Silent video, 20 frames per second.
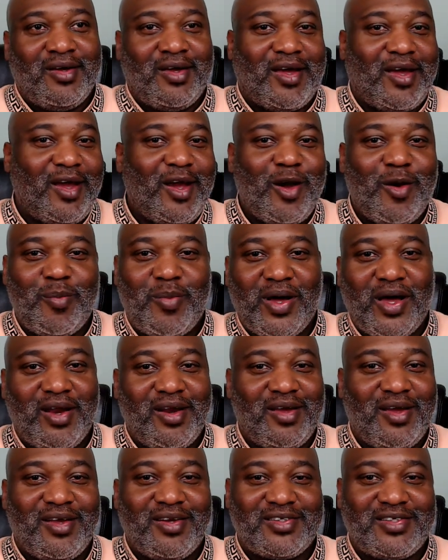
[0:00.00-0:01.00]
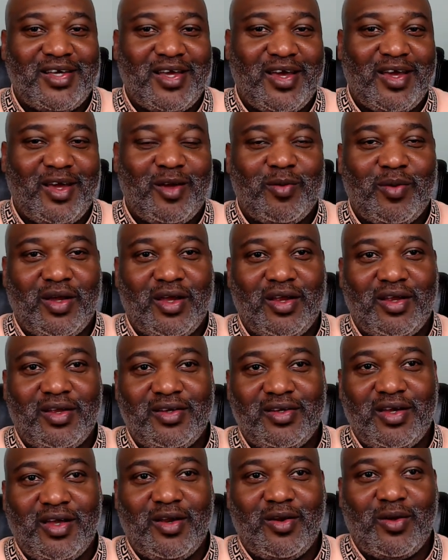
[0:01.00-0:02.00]
Everybody ain't the same.
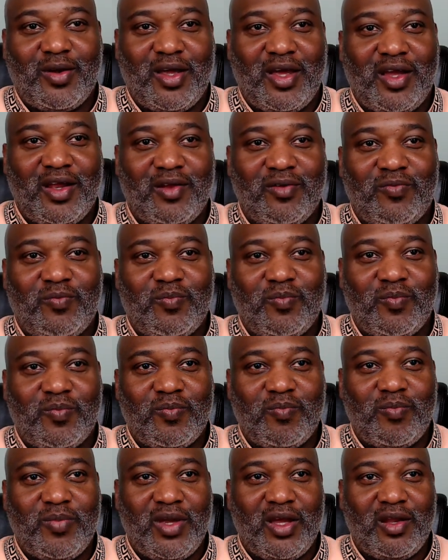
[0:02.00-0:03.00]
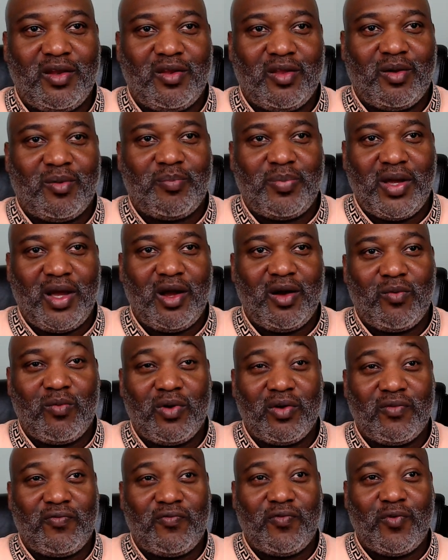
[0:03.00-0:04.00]
And, you know, again, being a parent
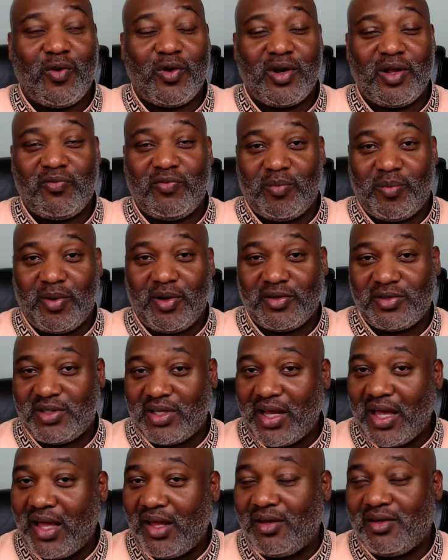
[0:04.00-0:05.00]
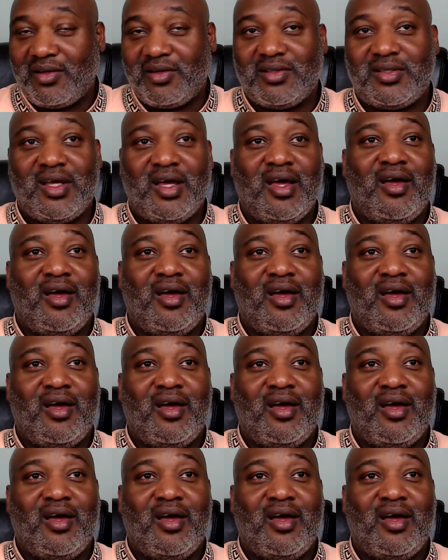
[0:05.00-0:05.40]
with four different personalities,